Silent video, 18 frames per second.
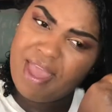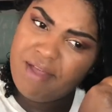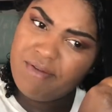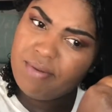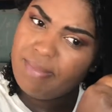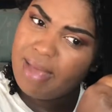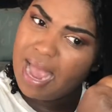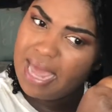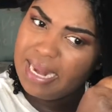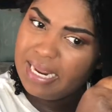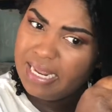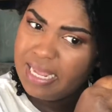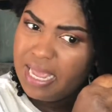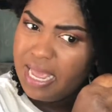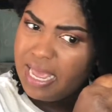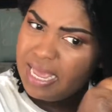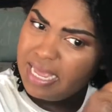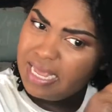
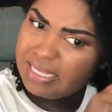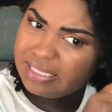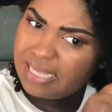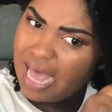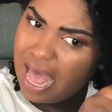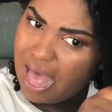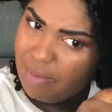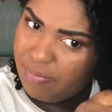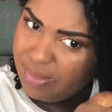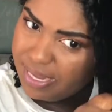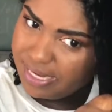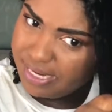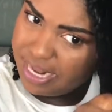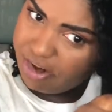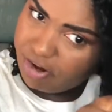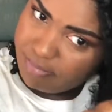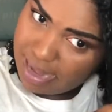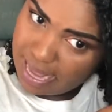Everybody is
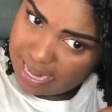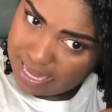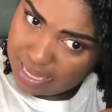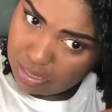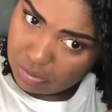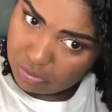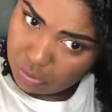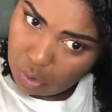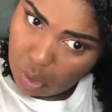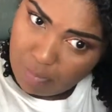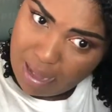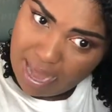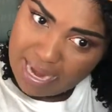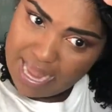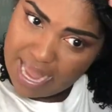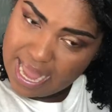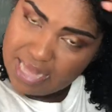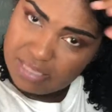copying everybody else.
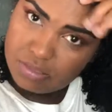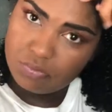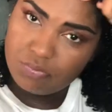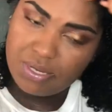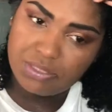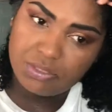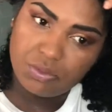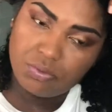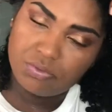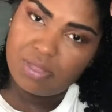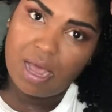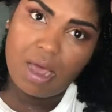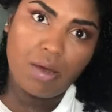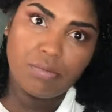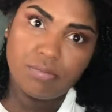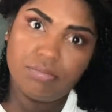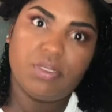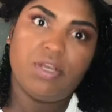Nobody has original
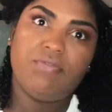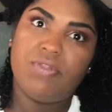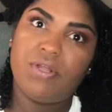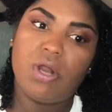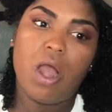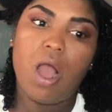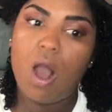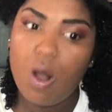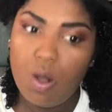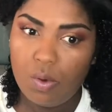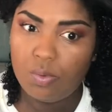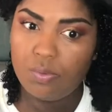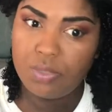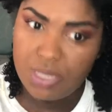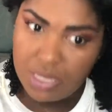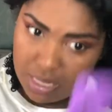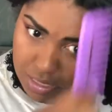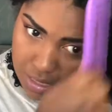thought of their
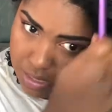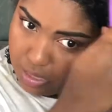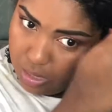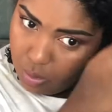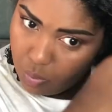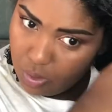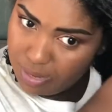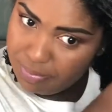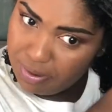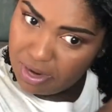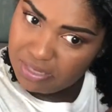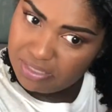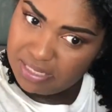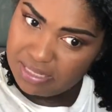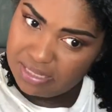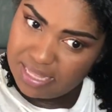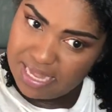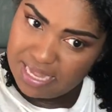own. You know, one
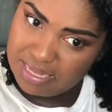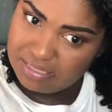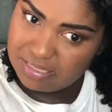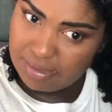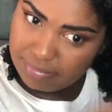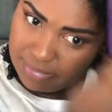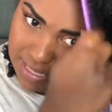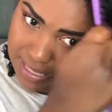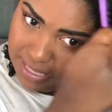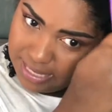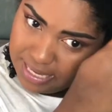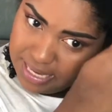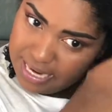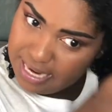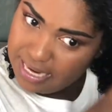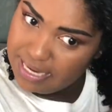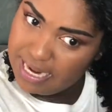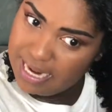person think of something
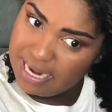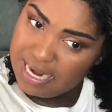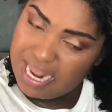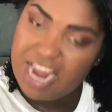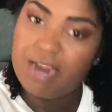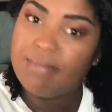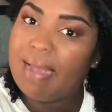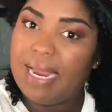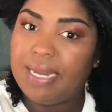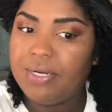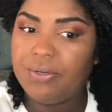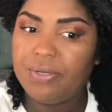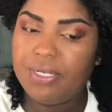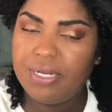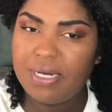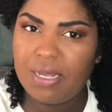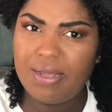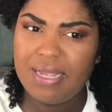and then everybody do
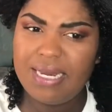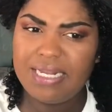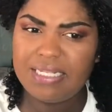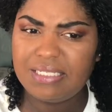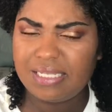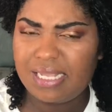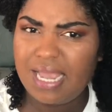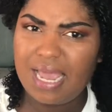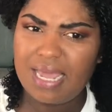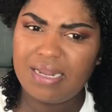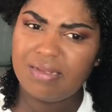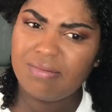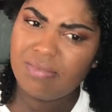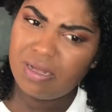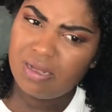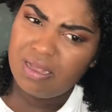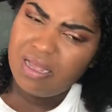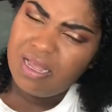it. You know, and it's kind
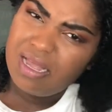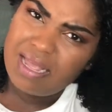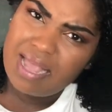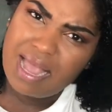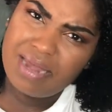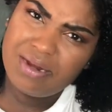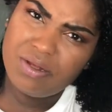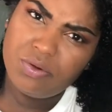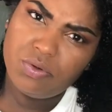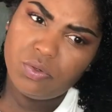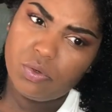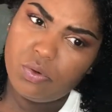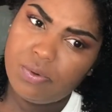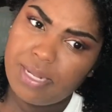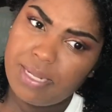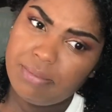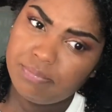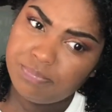of
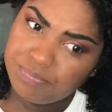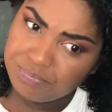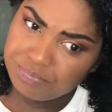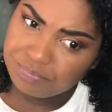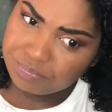annoying.